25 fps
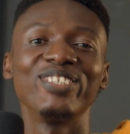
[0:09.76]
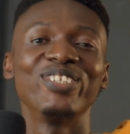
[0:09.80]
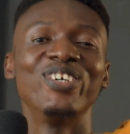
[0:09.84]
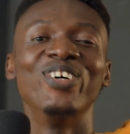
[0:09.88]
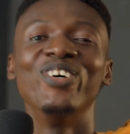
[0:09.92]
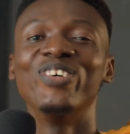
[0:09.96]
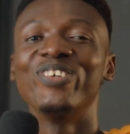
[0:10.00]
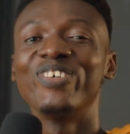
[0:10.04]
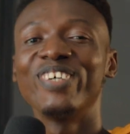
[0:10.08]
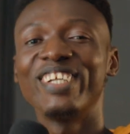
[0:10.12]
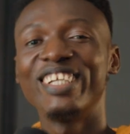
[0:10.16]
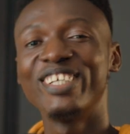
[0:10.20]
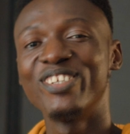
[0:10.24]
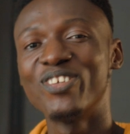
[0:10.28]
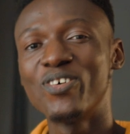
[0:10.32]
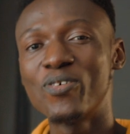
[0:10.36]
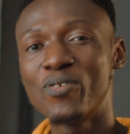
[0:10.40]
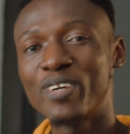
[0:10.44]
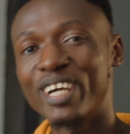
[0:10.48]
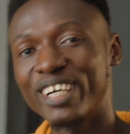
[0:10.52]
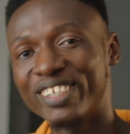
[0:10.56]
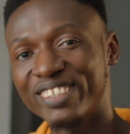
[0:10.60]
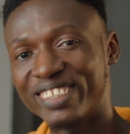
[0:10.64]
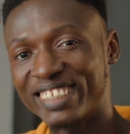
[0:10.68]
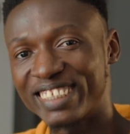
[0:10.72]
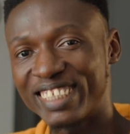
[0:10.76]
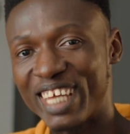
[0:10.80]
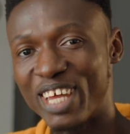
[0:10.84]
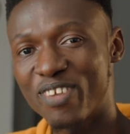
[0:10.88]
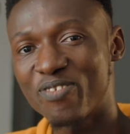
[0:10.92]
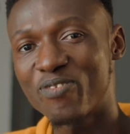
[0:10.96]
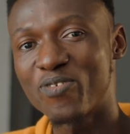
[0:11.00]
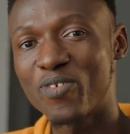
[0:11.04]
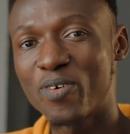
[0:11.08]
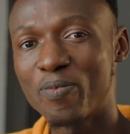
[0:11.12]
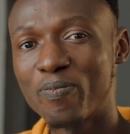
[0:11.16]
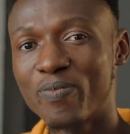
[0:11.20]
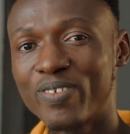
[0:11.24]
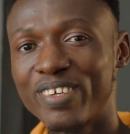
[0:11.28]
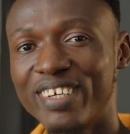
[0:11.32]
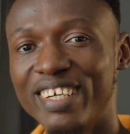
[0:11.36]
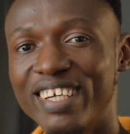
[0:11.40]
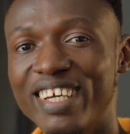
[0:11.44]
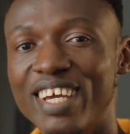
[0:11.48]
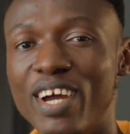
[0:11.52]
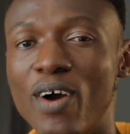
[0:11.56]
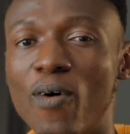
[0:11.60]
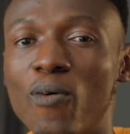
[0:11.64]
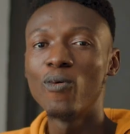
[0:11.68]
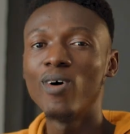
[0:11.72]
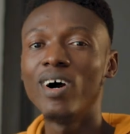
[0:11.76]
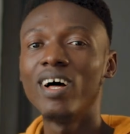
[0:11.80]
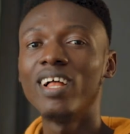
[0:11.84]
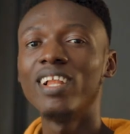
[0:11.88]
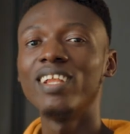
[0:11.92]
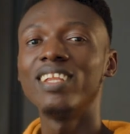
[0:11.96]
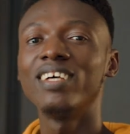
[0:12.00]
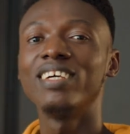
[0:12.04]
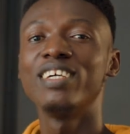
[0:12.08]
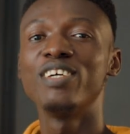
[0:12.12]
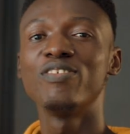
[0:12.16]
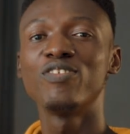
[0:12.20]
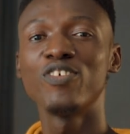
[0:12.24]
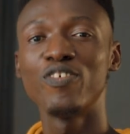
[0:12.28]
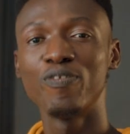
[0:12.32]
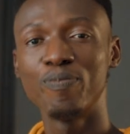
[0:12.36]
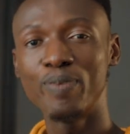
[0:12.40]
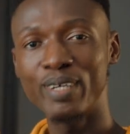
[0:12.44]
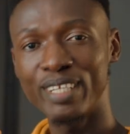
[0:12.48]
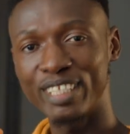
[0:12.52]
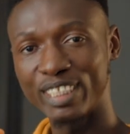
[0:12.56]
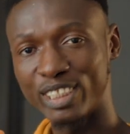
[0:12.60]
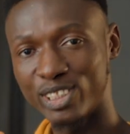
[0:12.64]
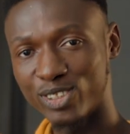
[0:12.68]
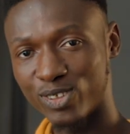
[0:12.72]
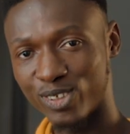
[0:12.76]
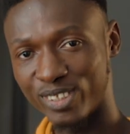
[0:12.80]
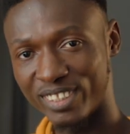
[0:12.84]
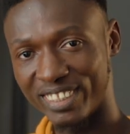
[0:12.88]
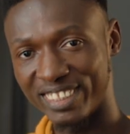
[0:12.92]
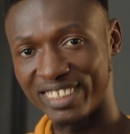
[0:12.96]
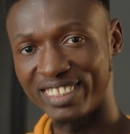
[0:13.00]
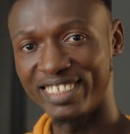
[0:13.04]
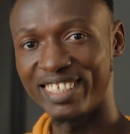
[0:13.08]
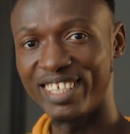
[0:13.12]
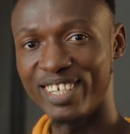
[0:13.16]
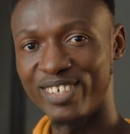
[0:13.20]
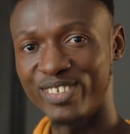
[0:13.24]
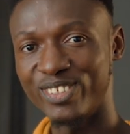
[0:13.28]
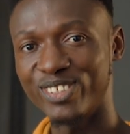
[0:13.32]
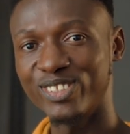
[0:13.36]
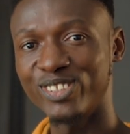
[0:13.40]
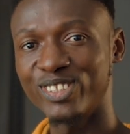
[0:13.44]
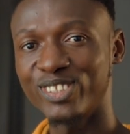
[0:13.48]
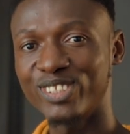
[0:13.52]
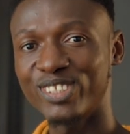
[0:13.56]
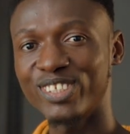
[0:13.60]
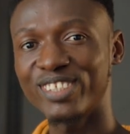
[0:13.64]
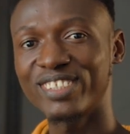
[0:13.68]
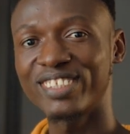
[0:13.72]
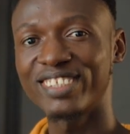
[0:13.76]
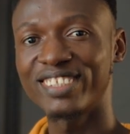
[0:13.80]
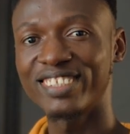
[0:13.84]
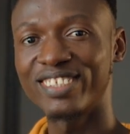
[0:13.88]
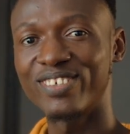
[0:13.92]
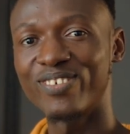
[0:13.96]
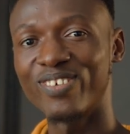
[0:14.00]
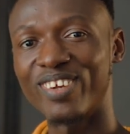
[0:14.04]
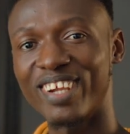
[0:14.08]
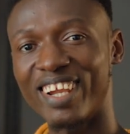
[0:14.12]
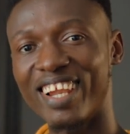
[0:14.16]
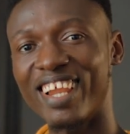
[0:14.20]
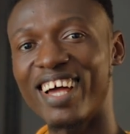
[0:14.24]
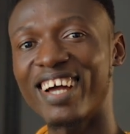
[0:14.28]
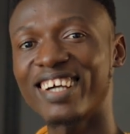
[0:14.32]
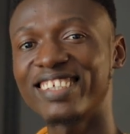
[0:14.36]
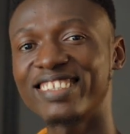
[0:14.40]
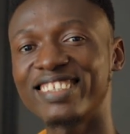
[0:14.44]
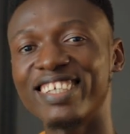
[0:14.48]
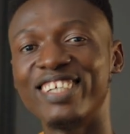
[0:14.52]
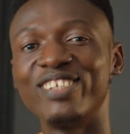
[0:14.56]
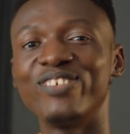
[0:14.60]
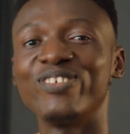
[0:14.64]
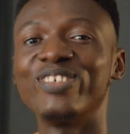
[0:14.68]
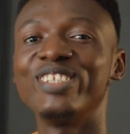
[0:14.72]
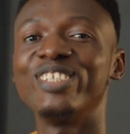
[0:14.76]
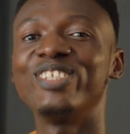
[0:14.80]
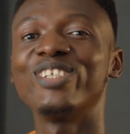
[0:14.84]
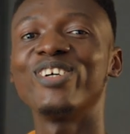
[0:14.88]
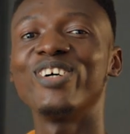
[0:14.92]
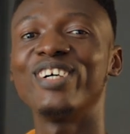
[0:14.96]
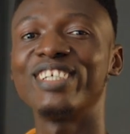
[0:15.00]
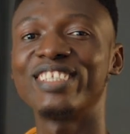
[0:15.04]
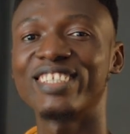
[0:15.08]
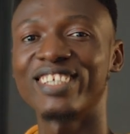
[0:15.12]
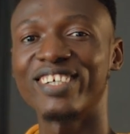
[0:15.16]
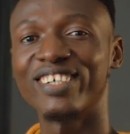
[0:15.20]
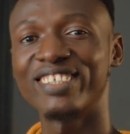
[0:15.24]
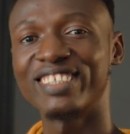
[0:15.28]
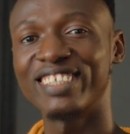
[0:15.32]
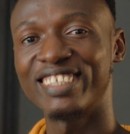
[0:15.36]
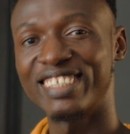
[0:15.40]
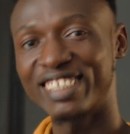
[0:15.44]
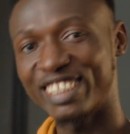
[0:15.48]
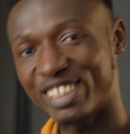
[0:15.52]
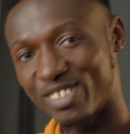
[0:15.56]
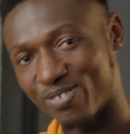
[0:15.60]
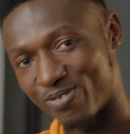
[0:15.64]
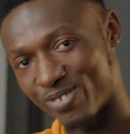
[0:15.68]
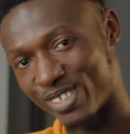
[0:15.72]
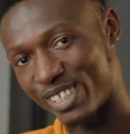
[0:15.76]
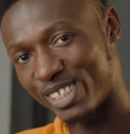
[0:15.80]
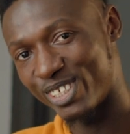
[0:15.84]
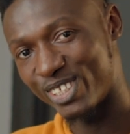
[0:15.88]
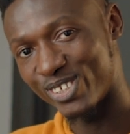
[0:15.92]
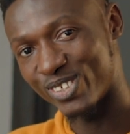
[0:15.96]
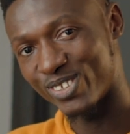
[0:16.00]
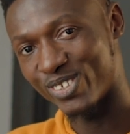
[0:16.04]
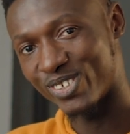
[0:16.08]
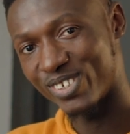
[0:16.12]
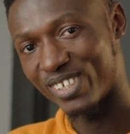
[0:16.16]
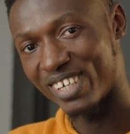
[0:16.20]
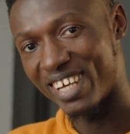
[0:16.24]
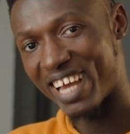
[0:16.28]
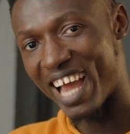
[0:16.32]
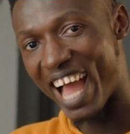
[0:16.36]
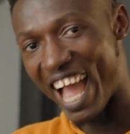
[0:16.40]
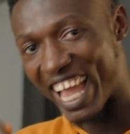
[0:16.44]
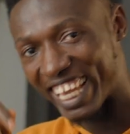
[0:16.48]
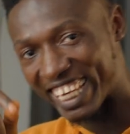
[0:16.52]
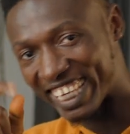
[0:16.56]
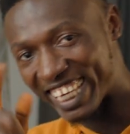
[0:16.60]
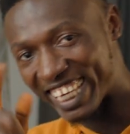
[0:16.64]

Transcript: you don't really know where to start from? Well, if you've been in such scenarios, just relax and rejoice because in this video, I